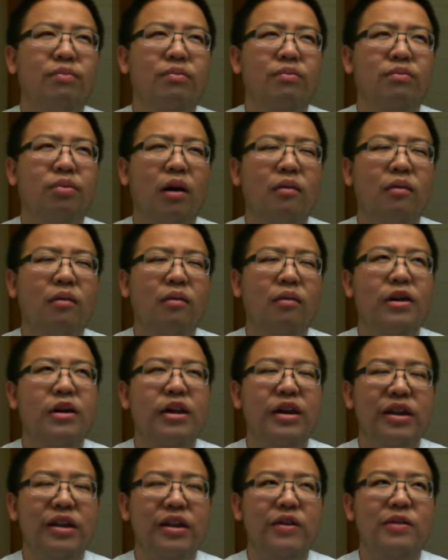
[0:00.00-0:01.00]

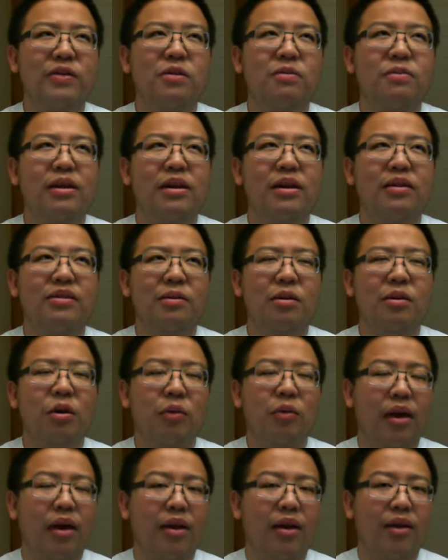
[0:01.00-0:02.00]
probably it needs to be somewhere
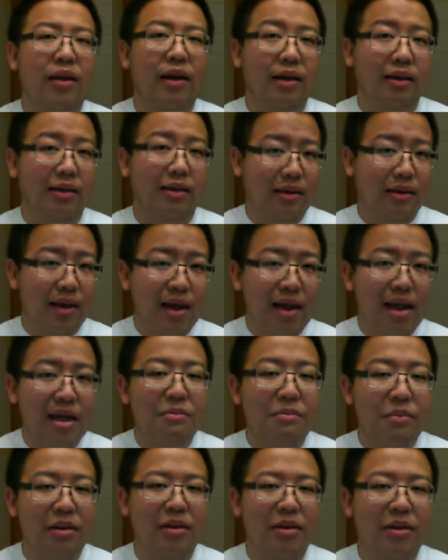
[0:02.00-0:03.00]
around like
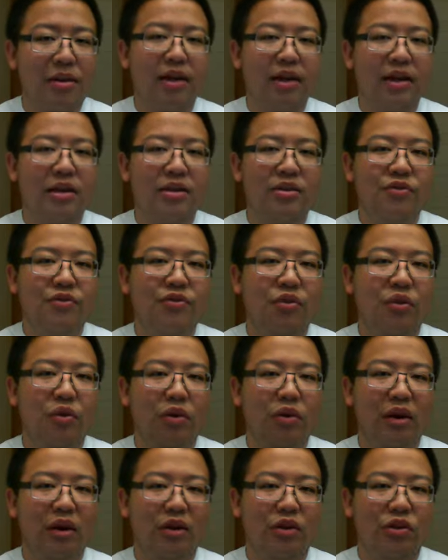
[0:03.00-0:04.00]
10 milliseconds
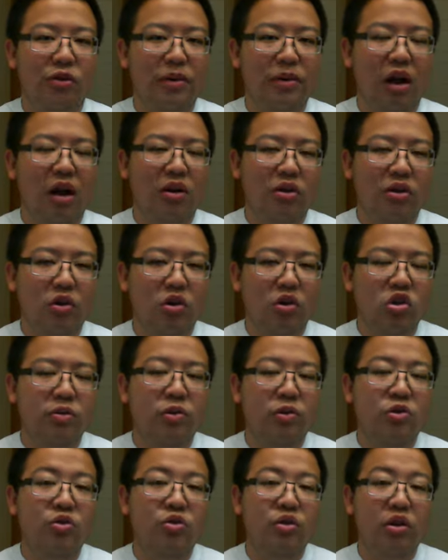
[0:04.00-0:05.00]
for it to be
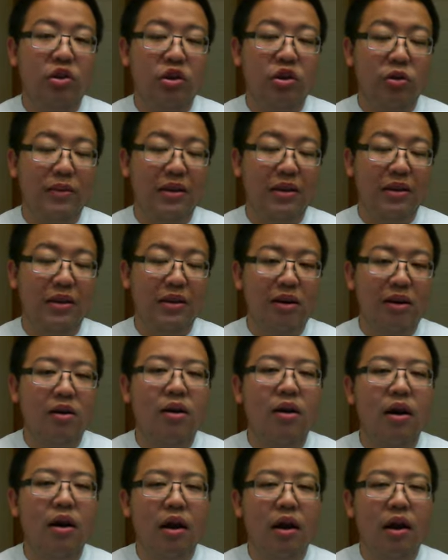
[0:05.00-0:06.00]
unnoticeable to the human
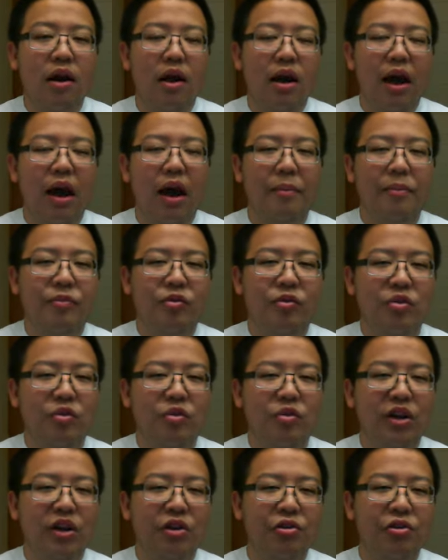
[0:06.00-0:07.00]
ear. So
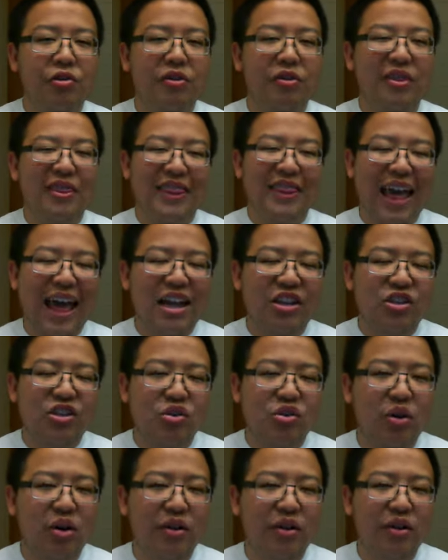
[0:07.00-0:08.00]
to give it that
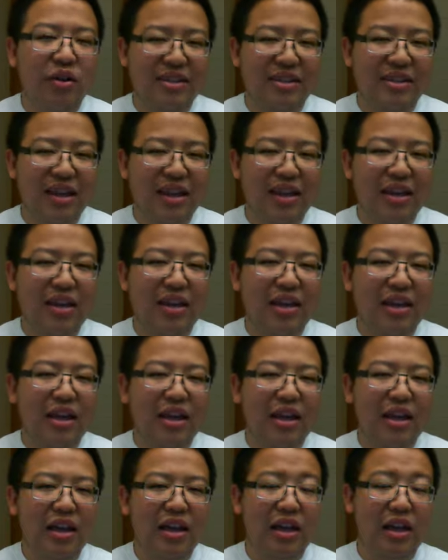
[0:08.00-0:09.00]
sort of sync
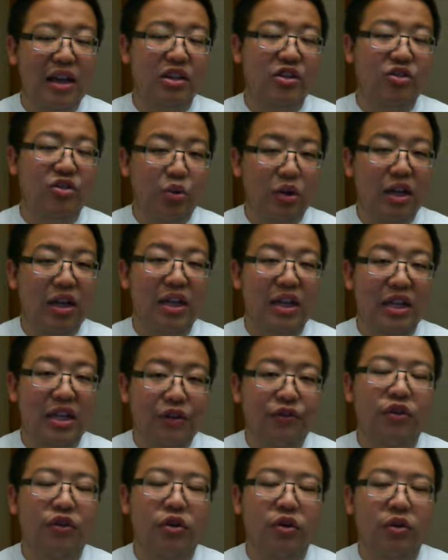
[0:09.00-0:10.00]
is really
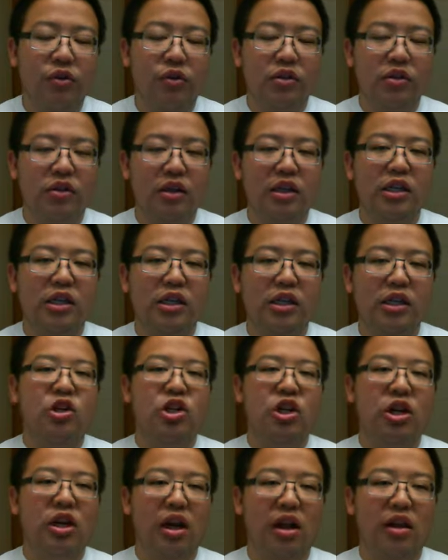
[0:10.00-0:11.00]
difficult,
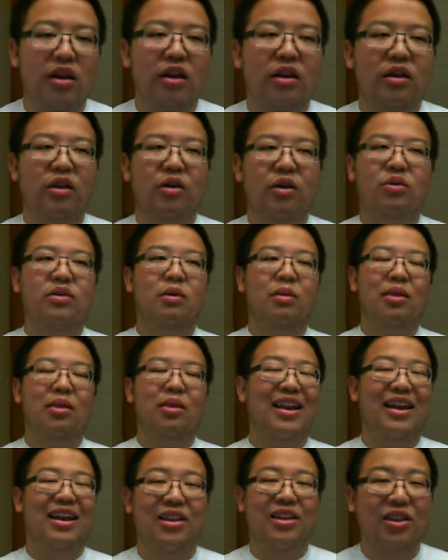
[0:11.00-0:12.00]
especially on something
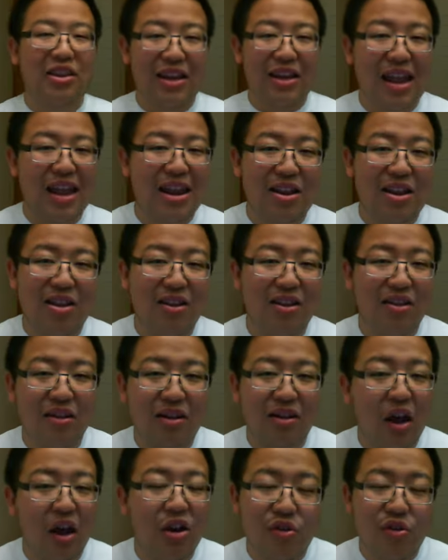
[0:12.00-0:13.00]
like
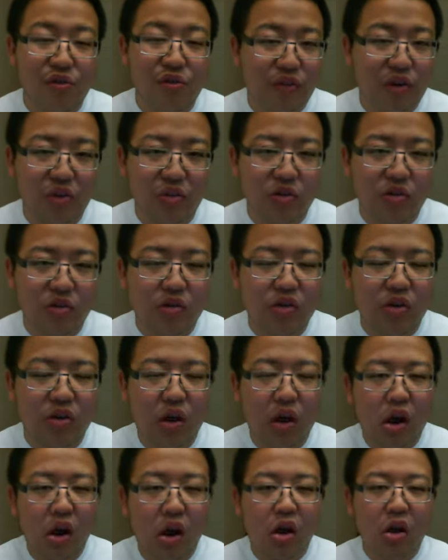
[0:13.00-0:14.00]
100 phones.
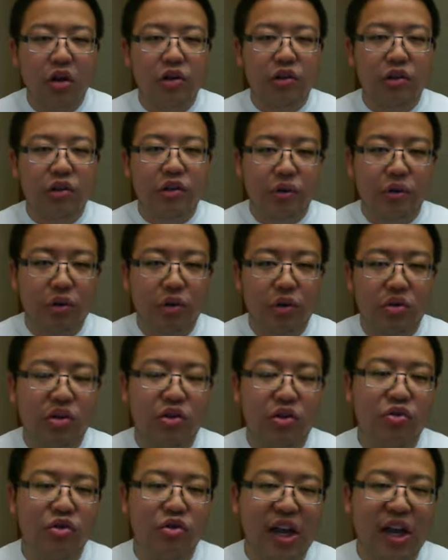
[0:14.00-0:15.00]
So those are
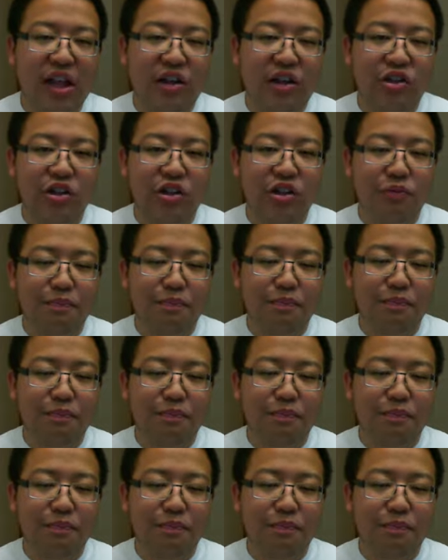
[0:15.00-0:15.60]
the 2 challenges.